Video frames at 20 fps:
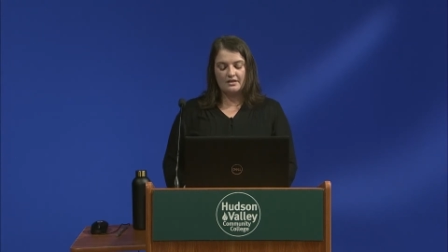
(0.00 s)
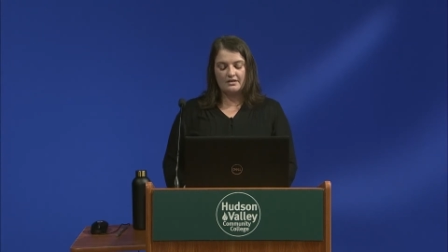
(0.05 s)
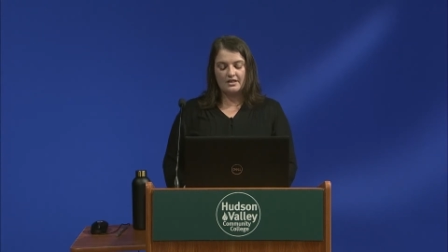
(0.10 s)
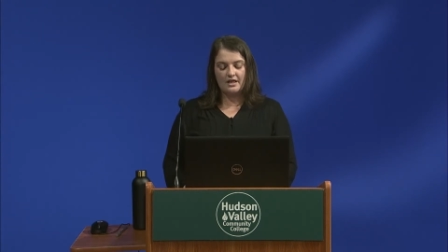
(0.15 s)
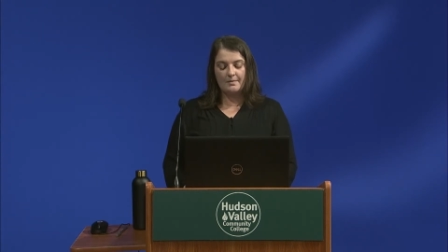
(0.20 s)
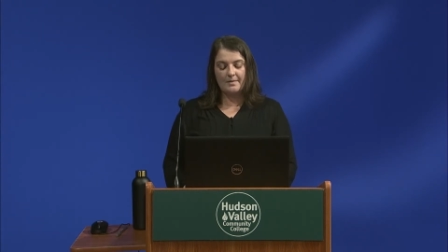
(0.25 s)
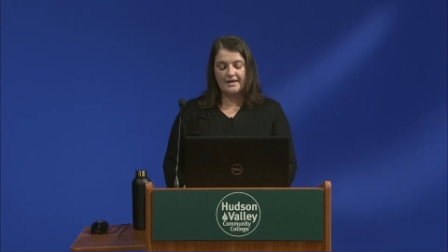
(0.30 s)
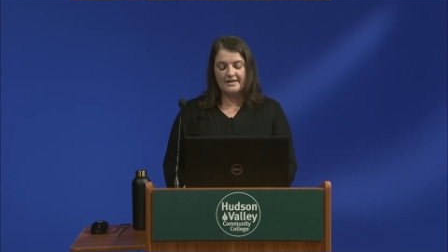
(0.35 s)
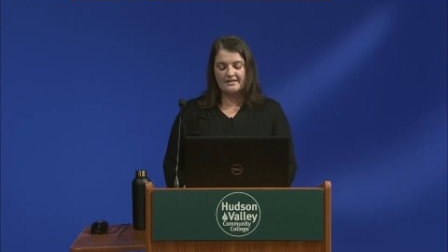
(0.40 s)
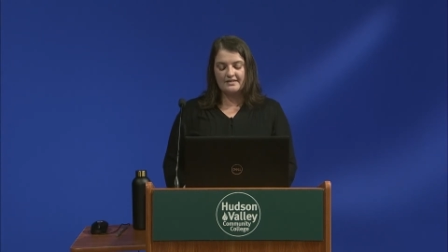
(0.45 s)
They
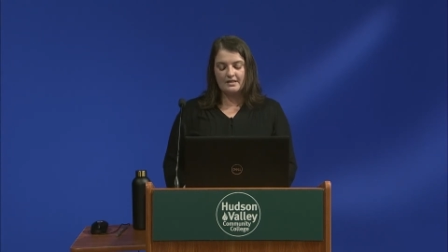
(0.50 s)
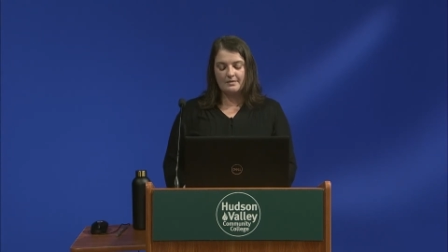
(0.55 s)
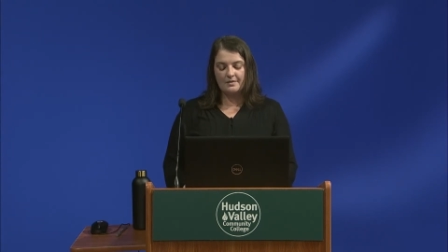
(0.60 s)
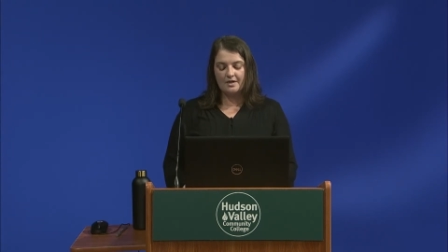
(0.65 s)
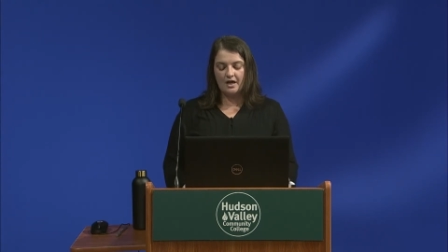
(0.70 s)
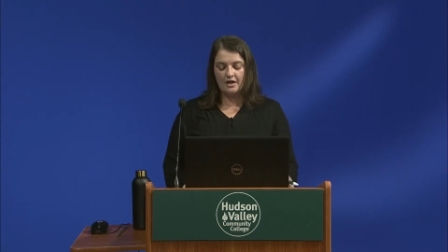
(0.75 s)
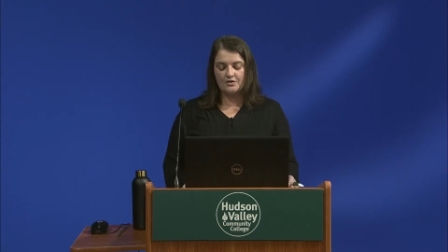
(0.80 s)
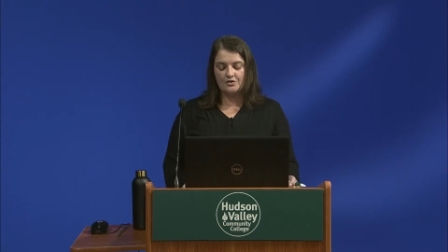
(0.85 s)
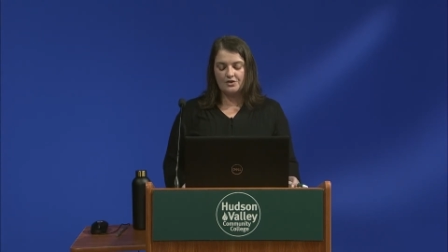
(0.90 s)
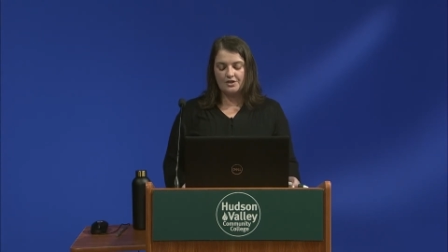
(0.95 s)
may seem
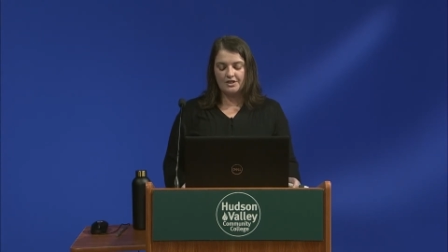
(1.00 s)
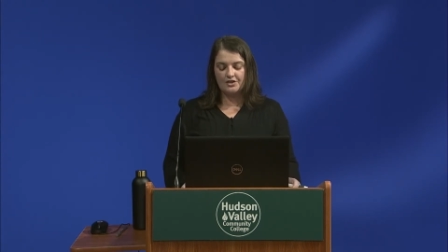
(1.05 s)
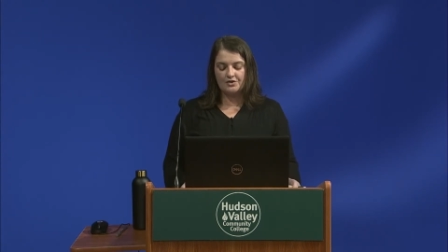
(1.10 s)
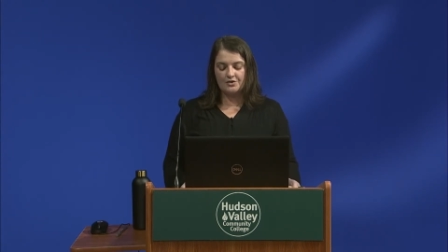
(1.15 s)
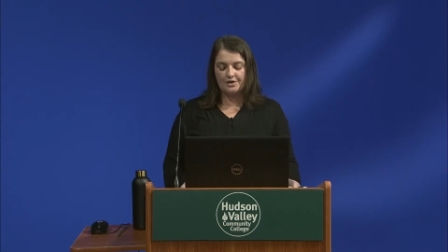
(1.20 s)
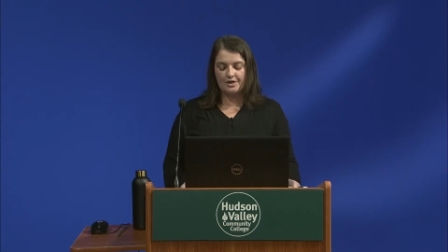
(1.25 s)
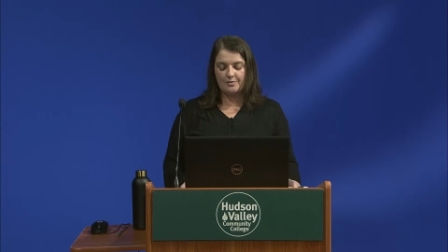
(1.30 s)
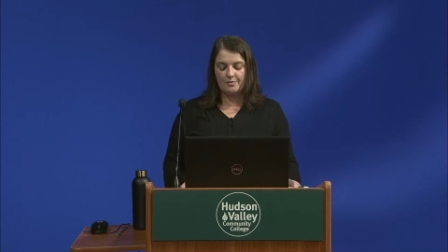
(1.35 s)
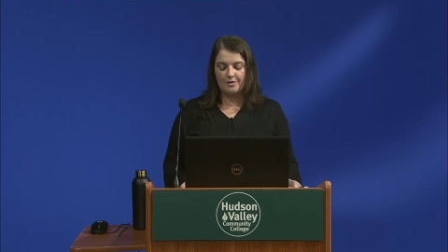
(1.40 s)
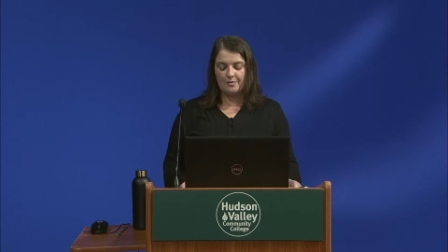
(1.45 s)

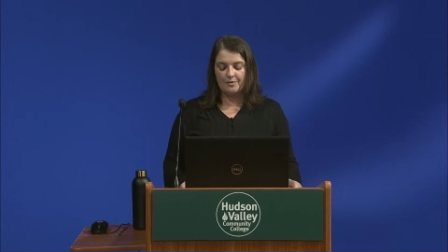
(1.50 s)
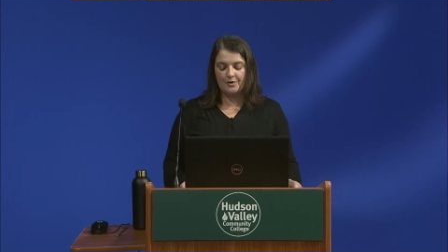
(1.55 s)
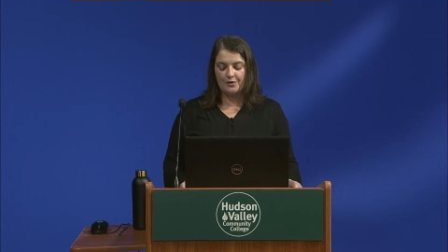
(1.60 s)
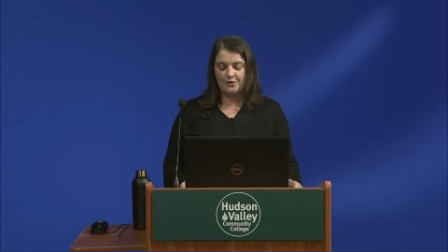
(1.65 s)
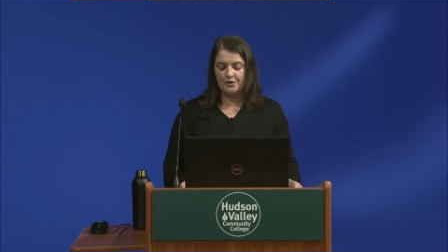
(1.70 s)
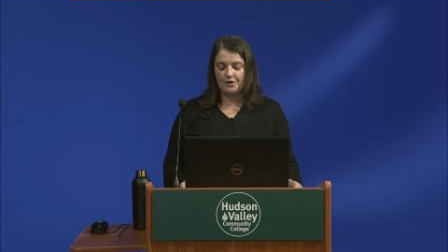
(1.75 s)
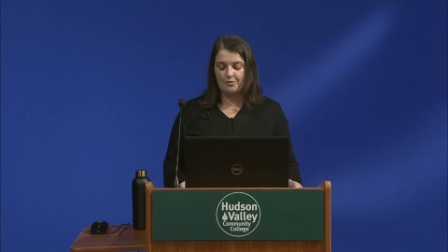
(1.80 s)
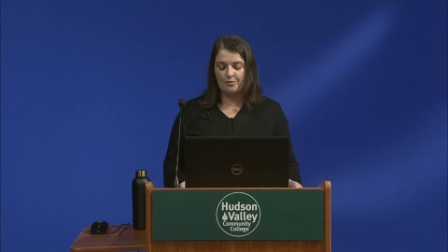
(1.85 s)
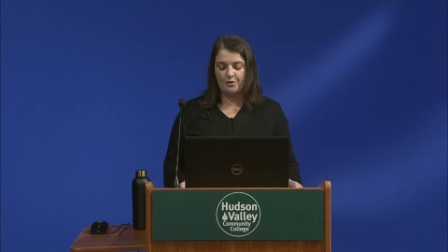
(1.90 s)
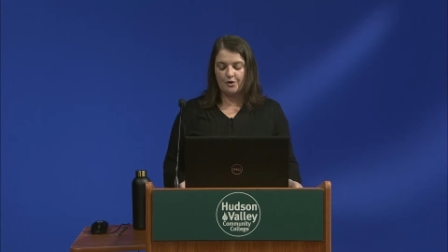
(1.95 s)
contradictory, but both
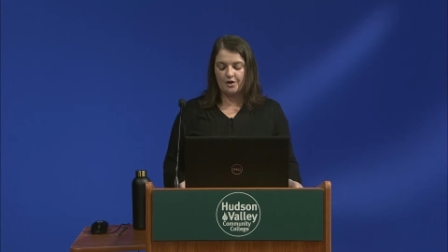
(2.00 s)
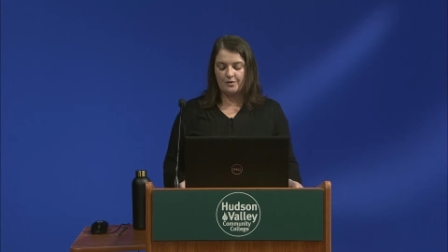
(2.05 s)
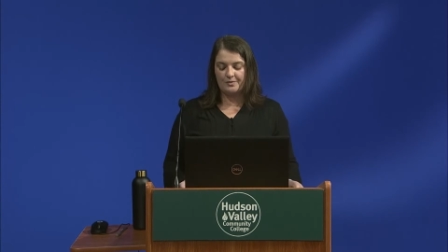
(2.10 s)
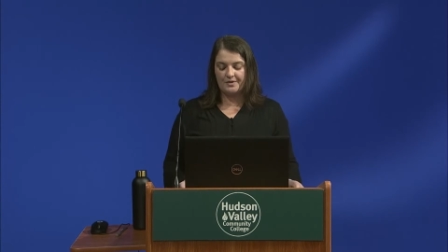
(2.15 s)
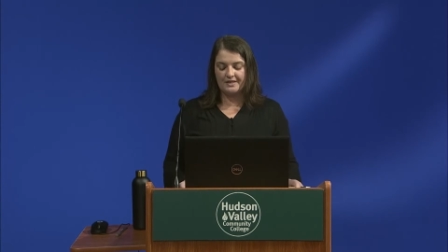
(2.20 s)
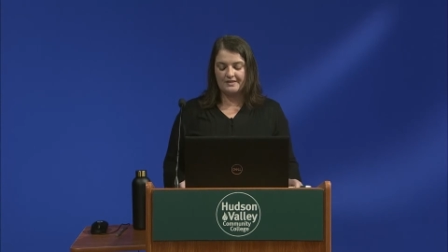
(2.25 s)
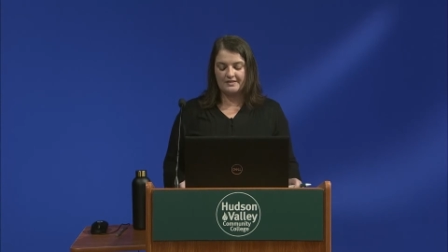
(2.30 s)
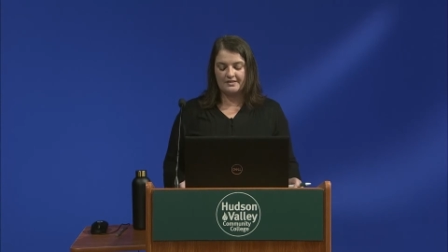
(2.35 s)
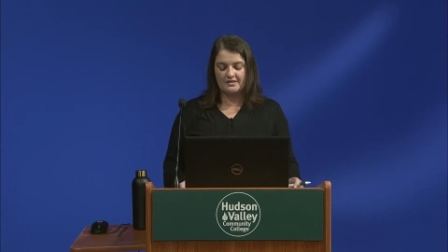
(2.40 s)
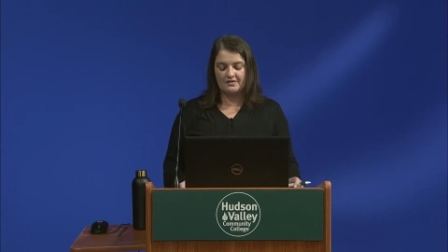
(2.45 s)
are important
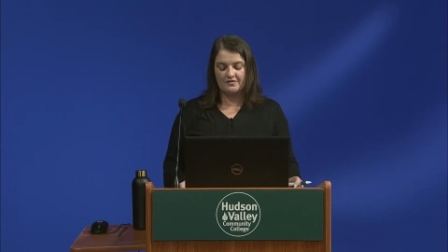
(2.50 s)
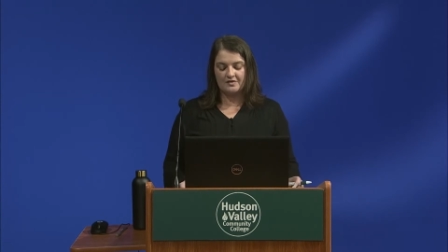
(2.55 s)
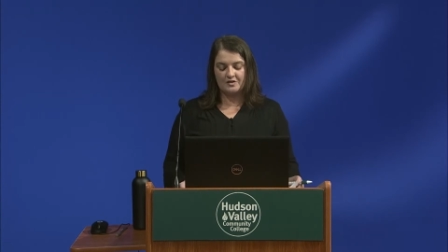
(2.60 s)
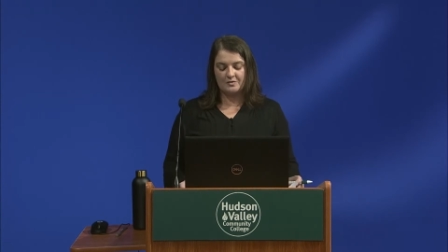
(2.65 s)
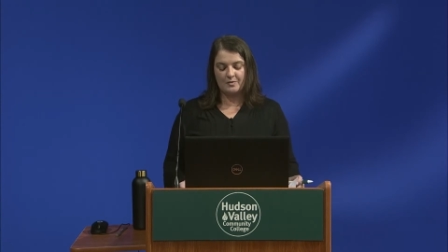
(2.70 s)
pieces of this